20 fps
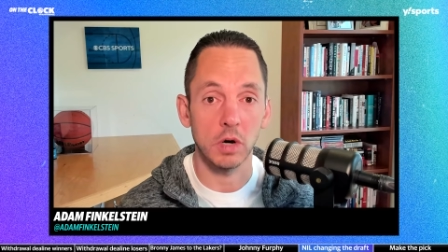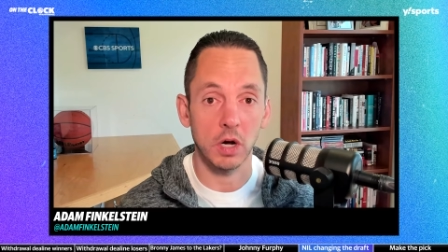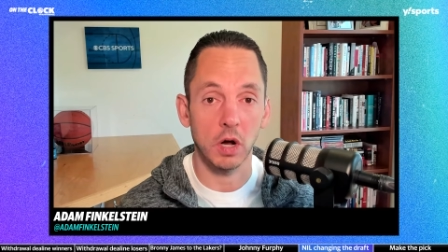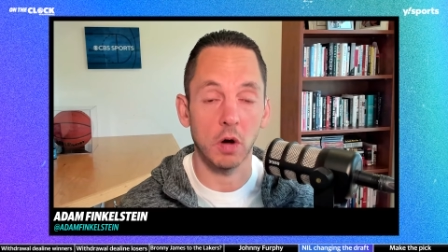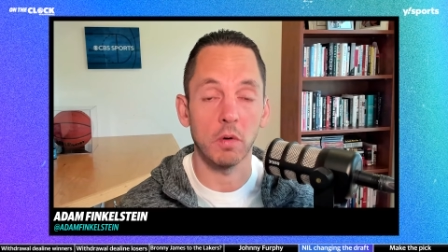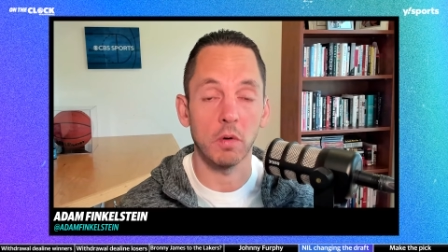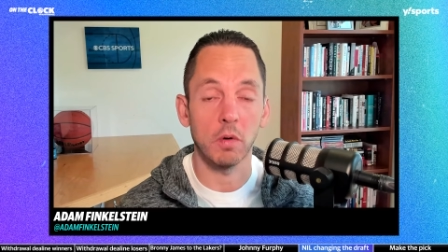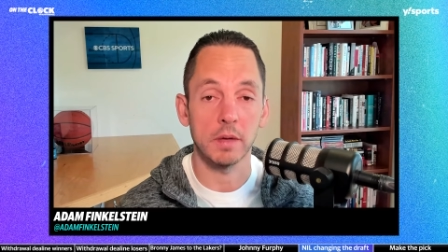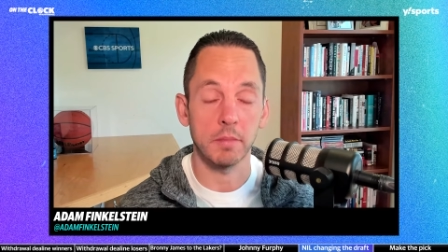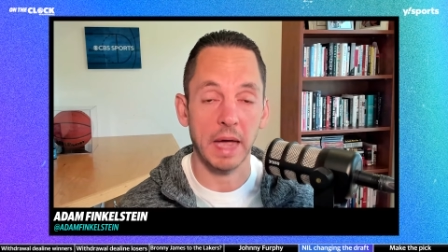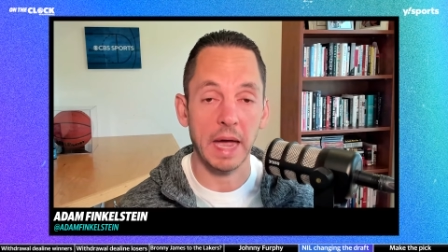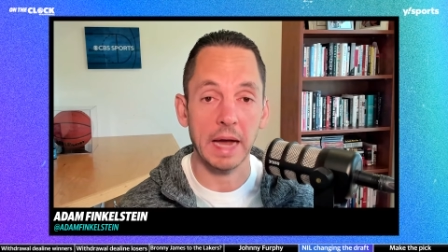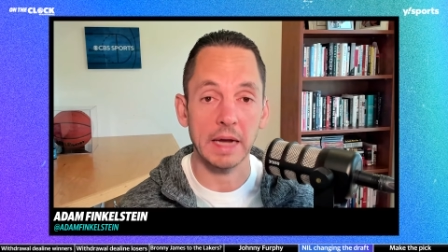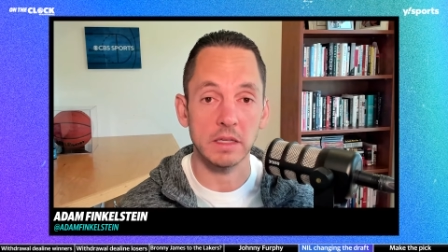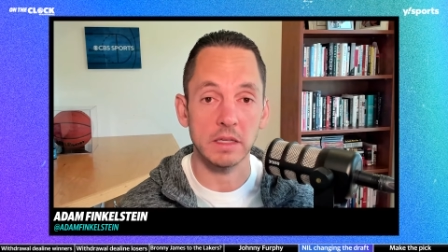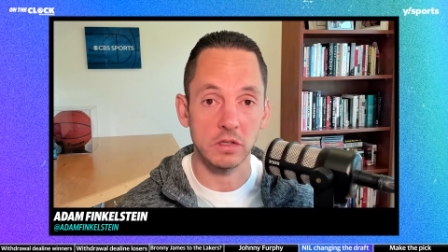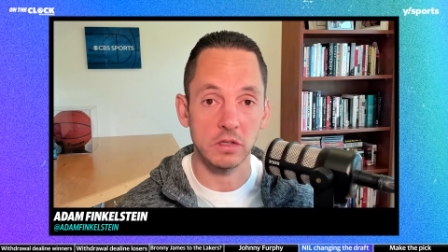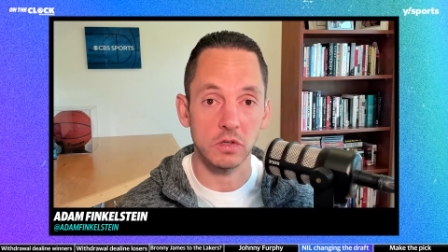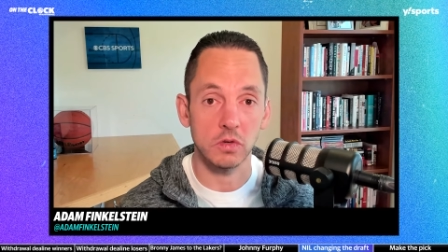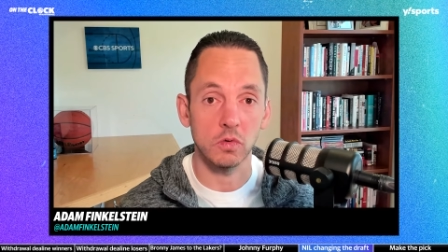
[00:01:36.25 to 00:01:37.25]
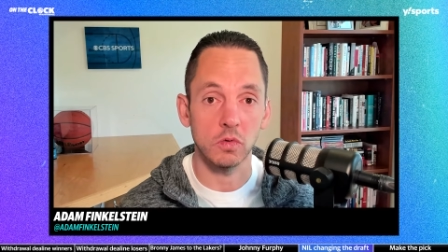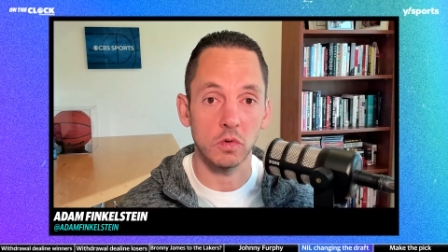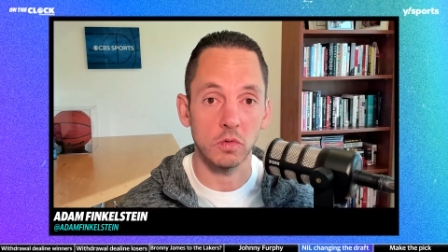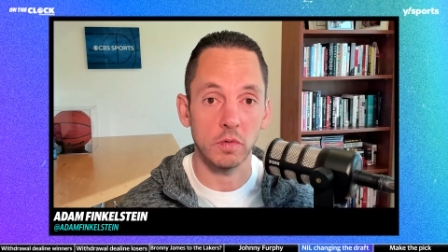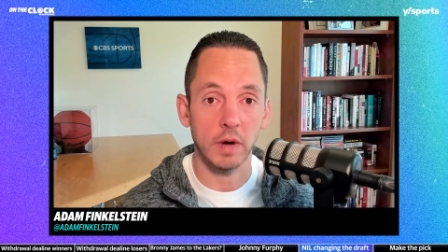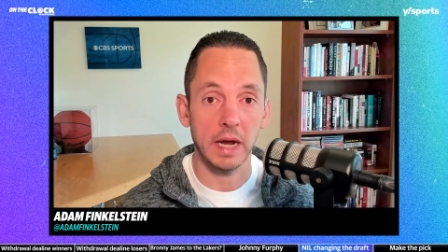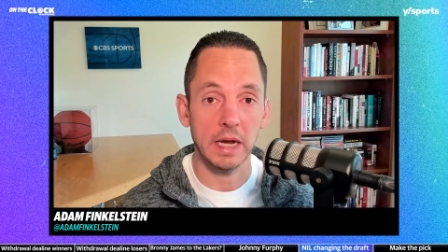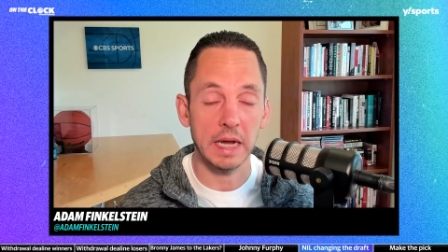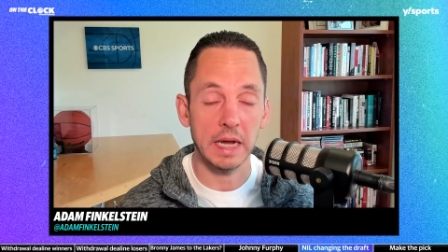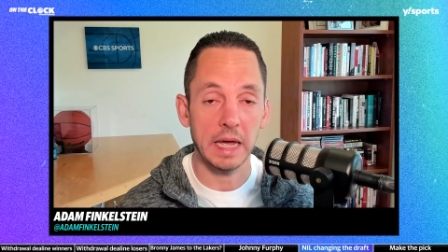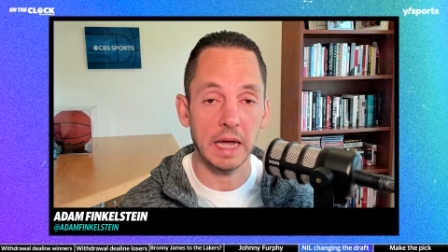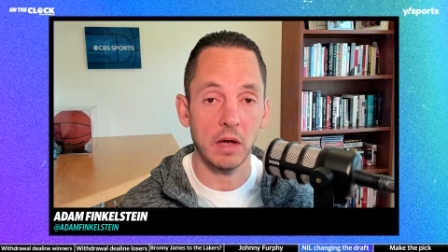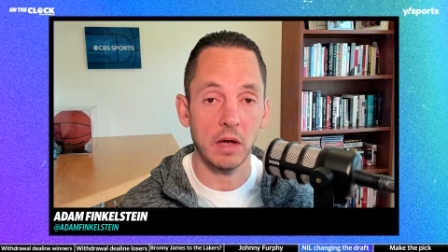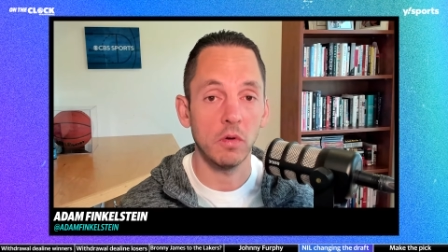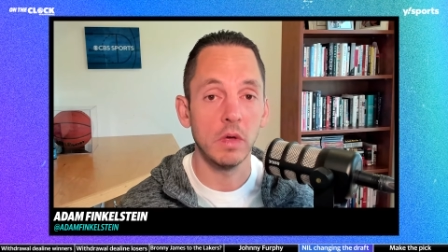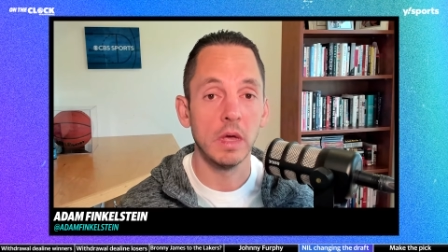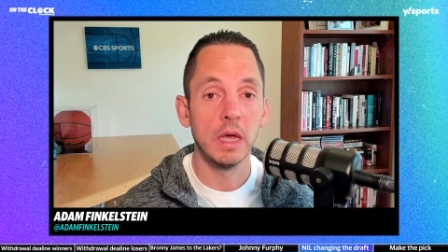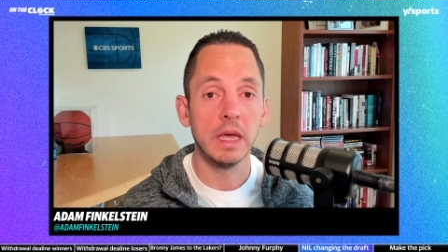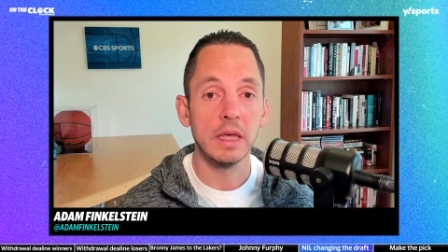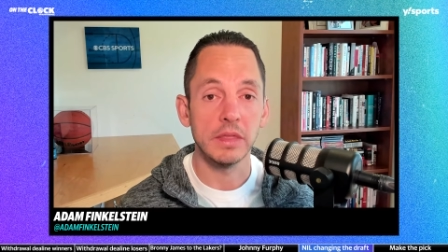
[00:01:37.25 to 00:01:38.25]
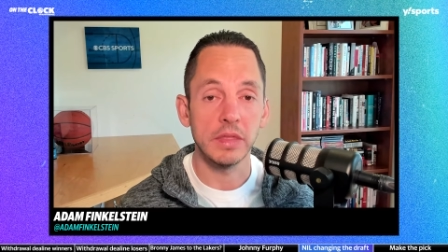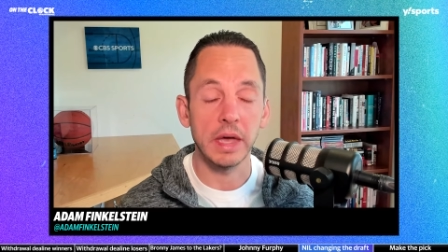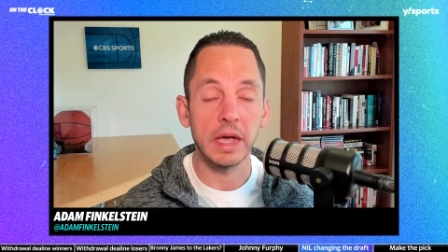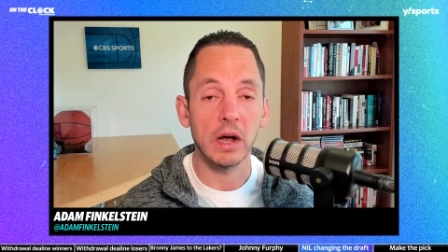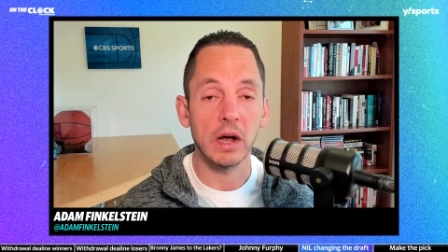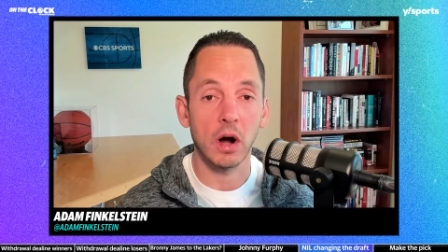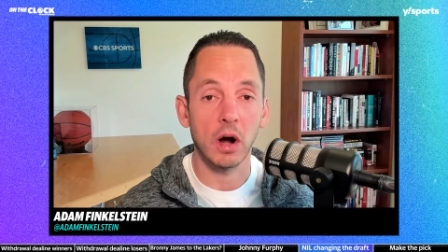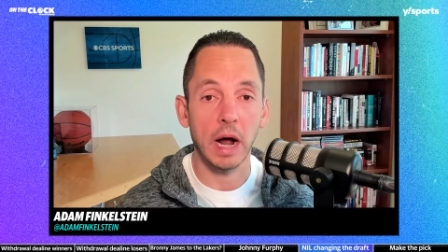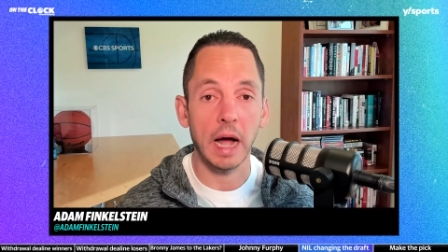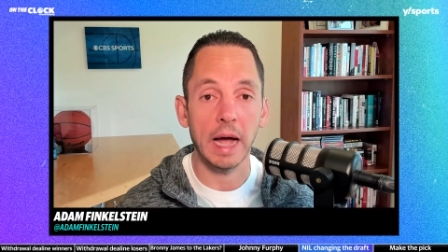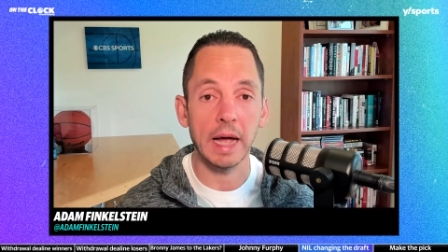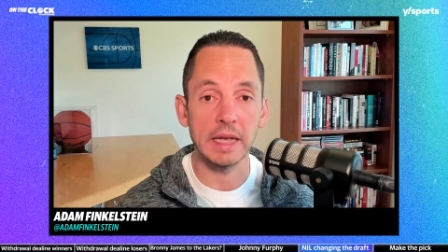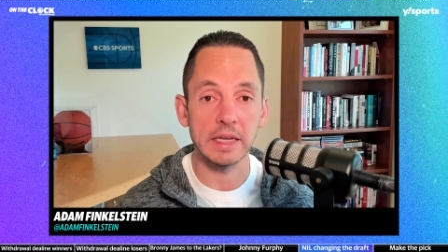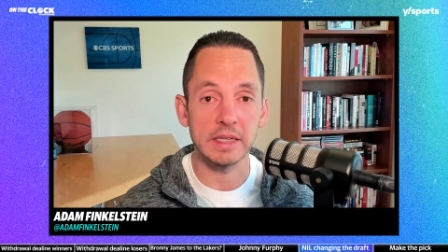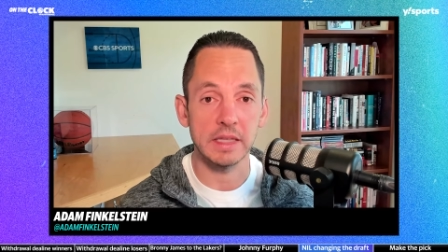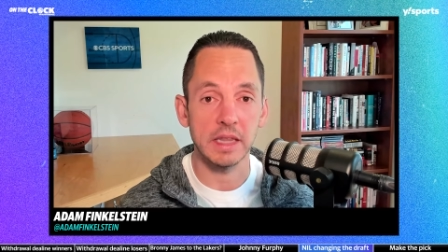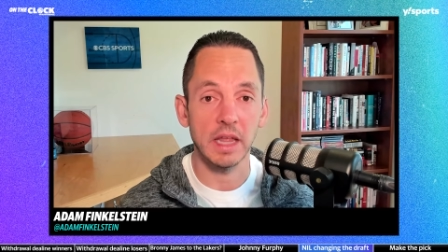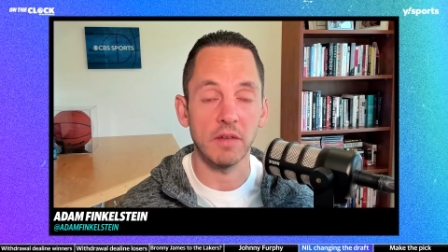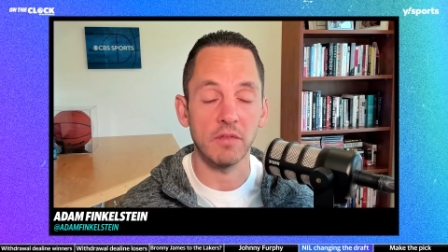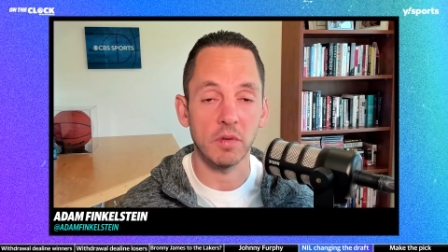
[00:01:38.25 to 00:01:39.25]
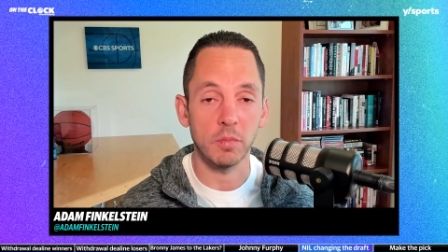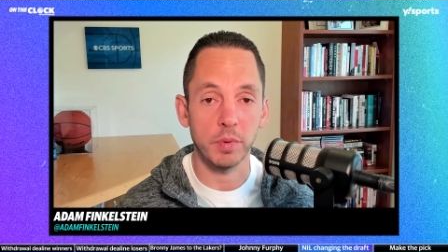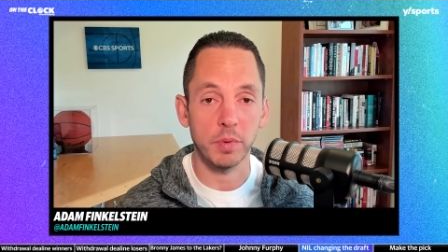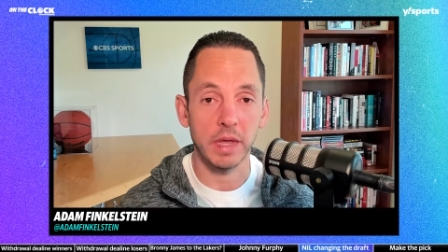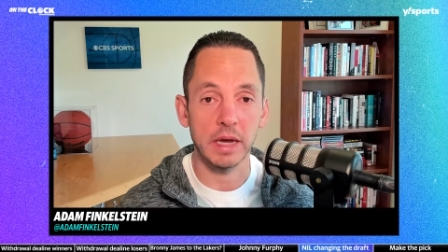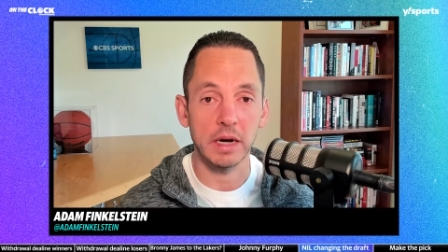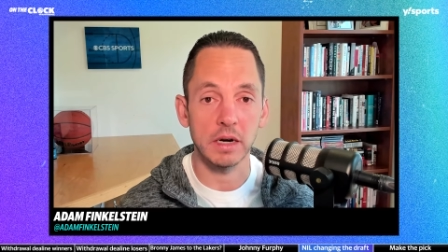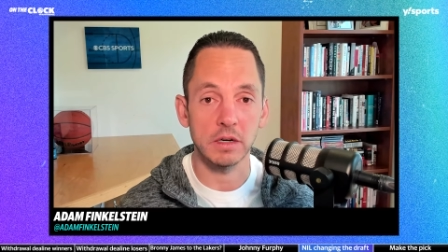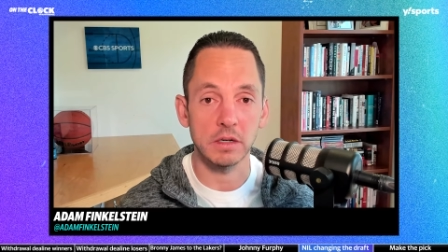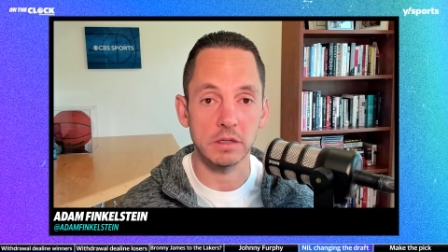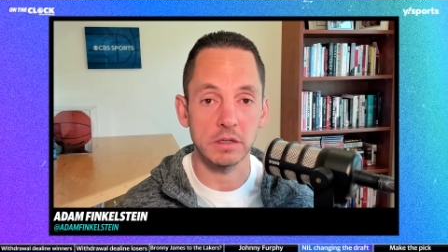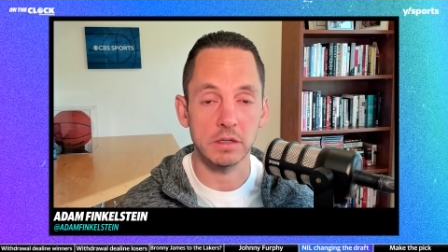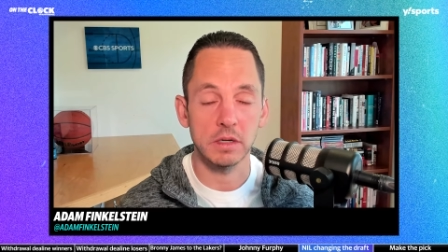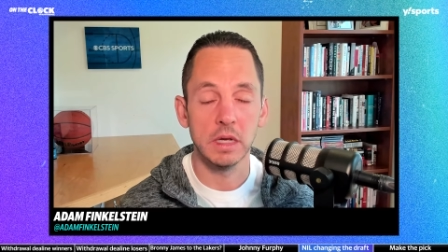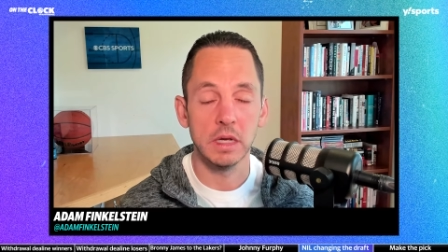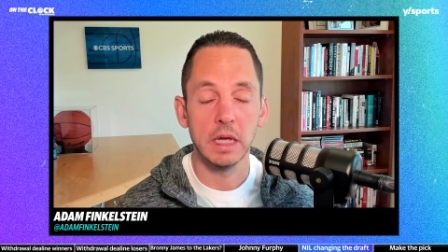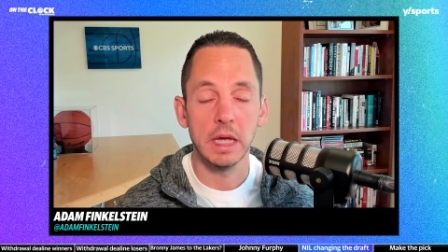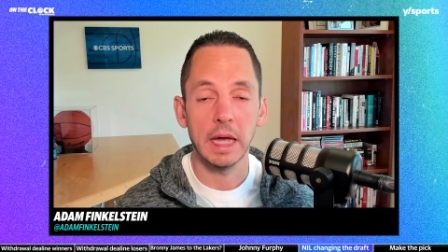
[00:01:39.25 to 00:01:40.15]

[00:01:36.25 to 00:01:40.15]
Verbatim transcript: are going back to school right now, they are highest level players.